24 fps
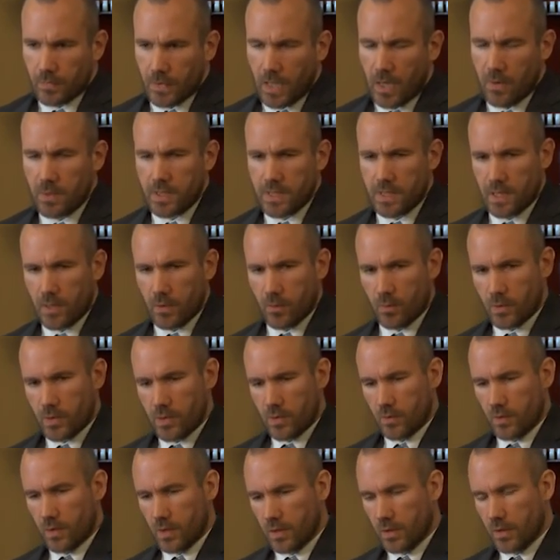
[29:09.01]
I would say
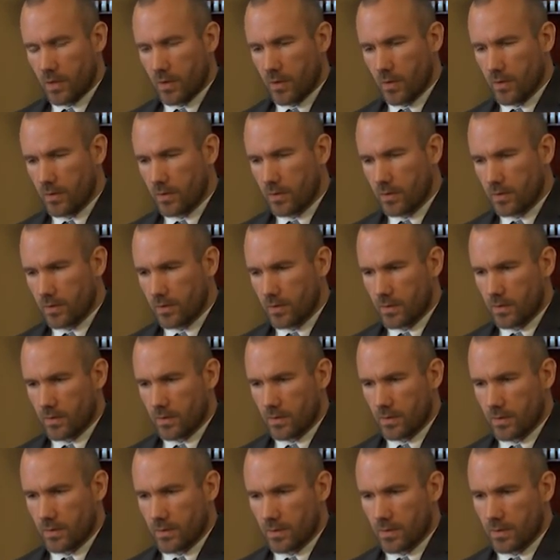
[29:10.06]
also that the
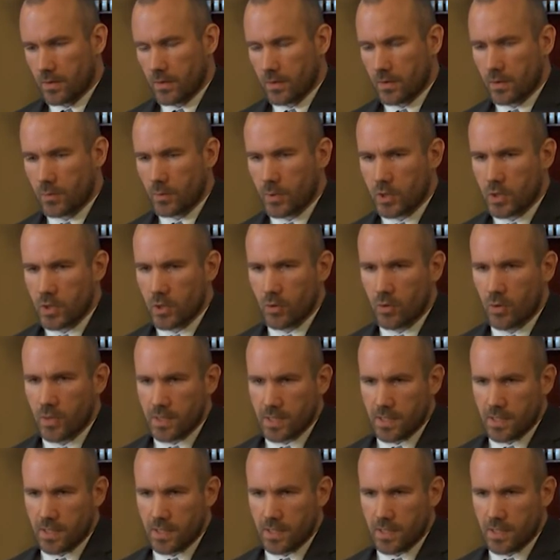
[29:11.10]
mature